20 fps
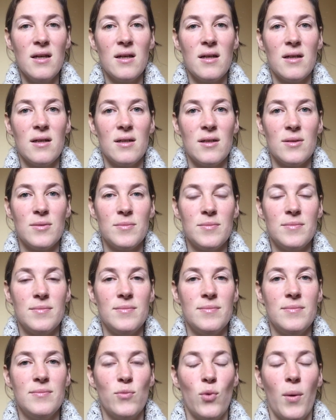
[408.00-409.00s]

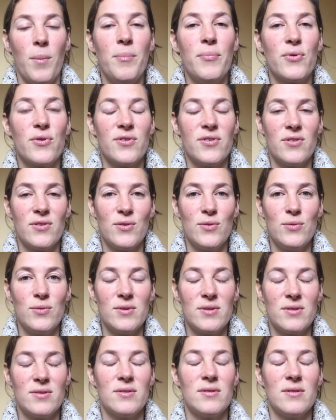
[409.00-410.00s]
One person who
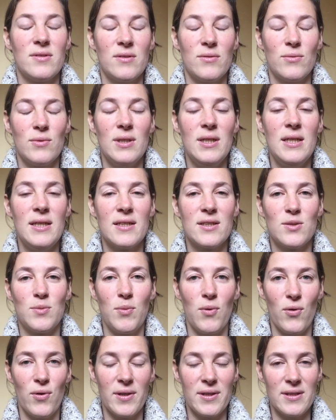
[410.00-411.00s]
is really
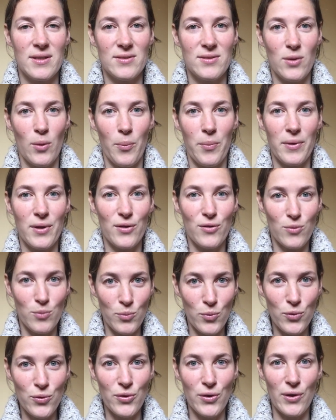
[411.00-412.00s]
exploring this topic is
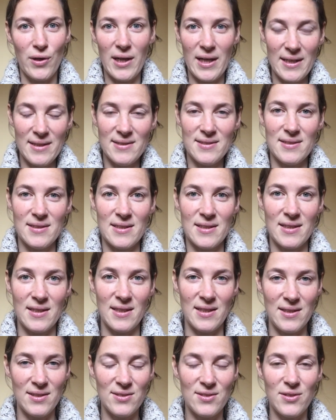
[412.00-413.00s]
Mundo Racing,
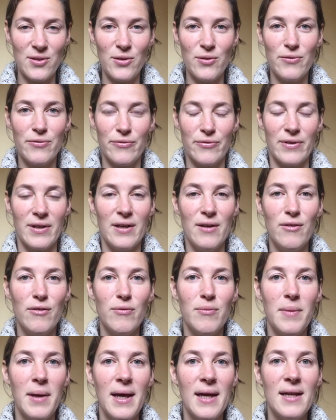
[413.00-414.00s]
and he's a good friend
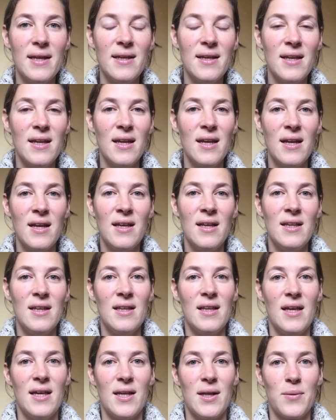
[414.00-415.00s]
of mine,
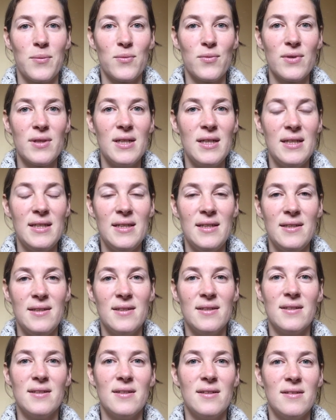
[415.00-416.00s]
and I'm
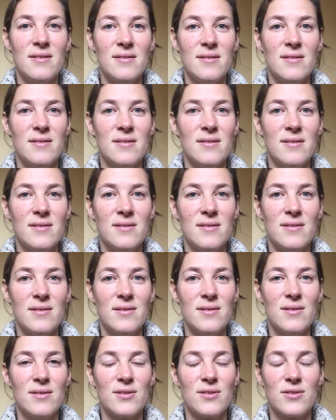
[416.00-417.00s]
really
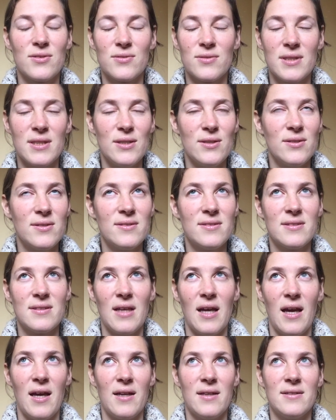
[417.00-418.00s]
thrilled
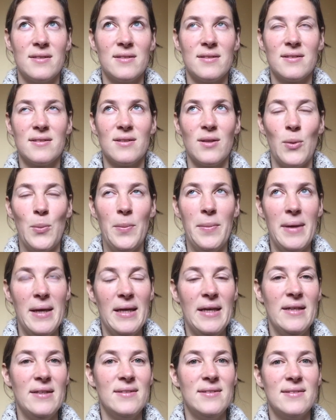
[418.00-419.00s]
and
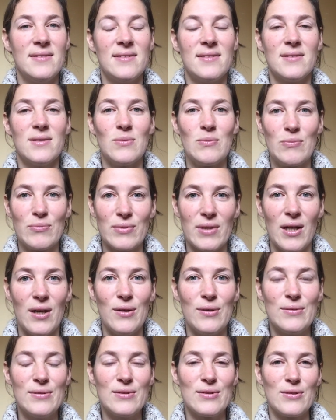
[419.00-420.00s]
amazed and
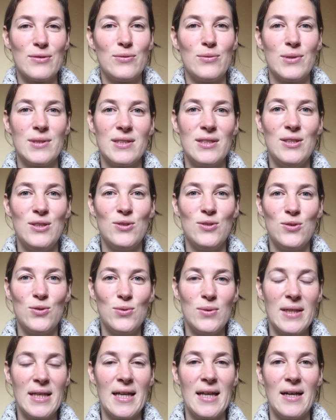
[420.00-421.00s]
proud of what he's
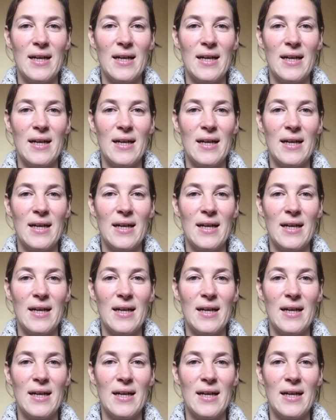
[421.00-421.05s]
doing